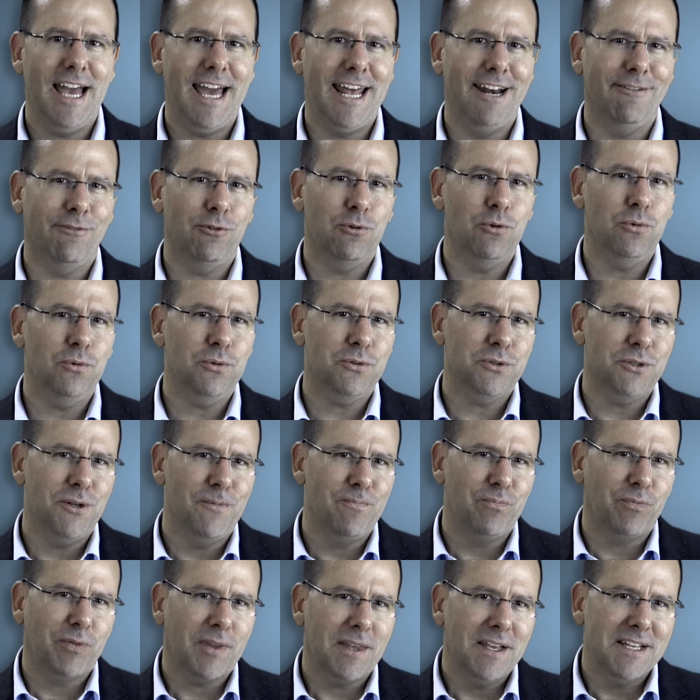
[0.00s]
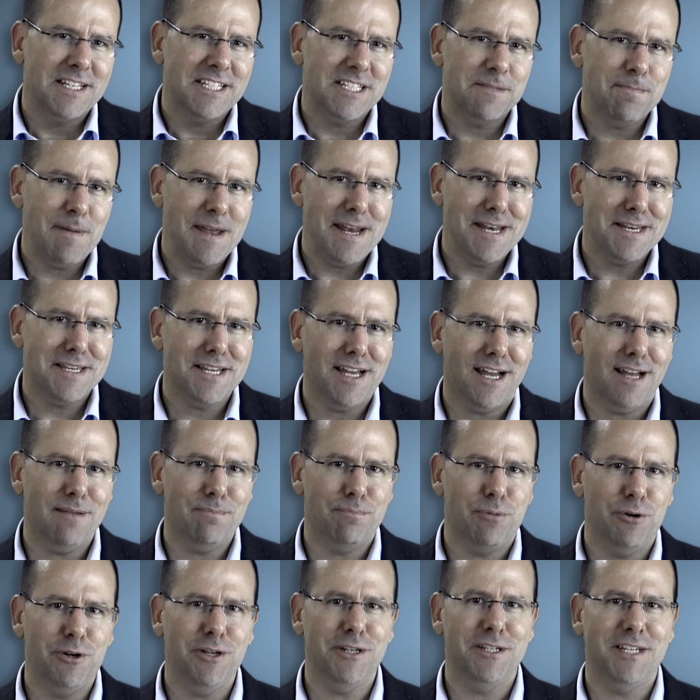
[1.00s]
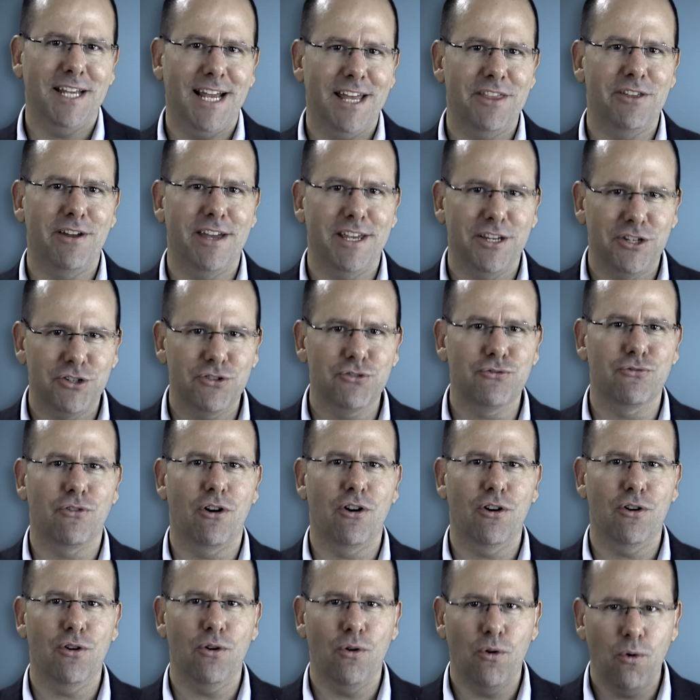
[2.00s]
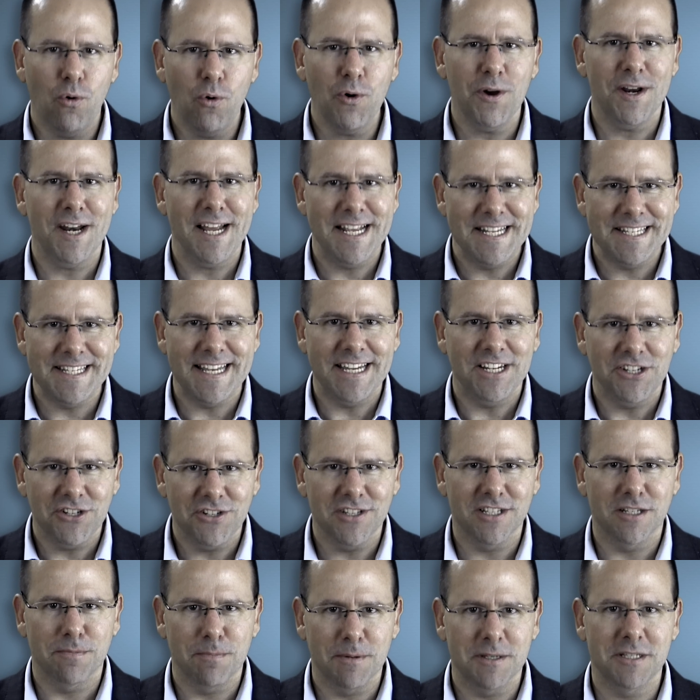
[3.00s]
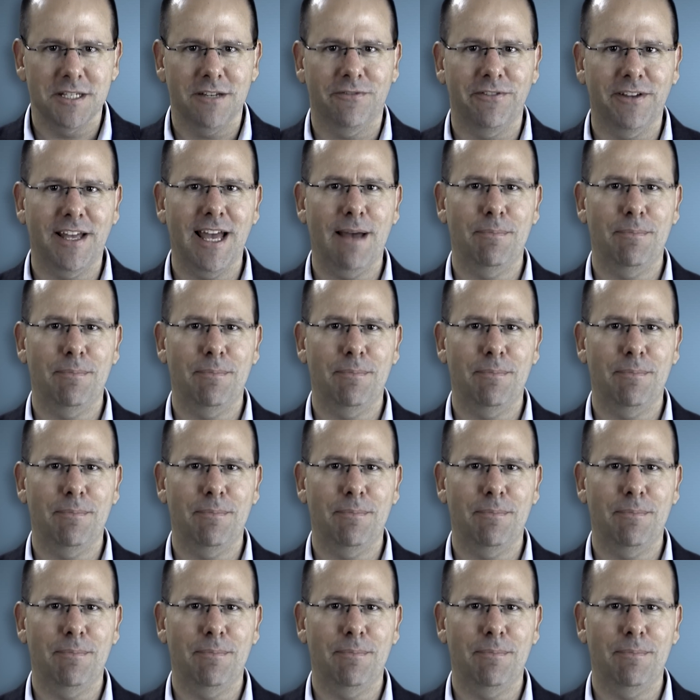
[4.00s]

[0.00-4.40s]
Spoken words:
and of course, spend time putting together a strong organization-specific